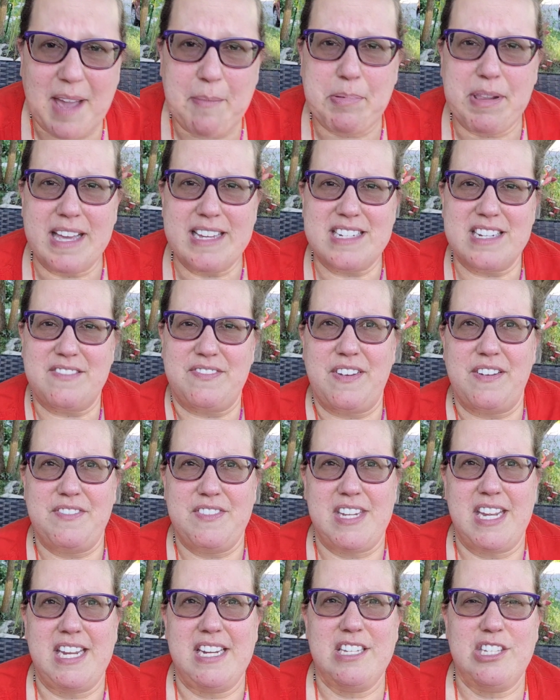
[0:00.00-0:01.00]
I planted
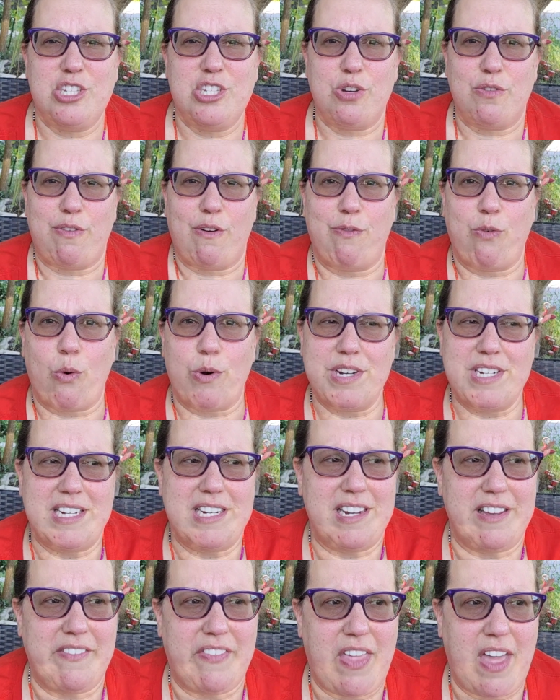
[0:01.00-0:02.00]
15, so for
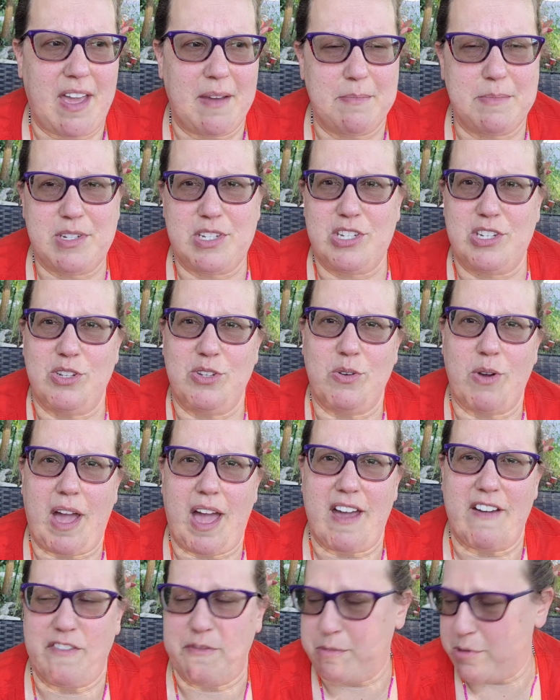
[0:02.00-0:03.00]
14 of them to have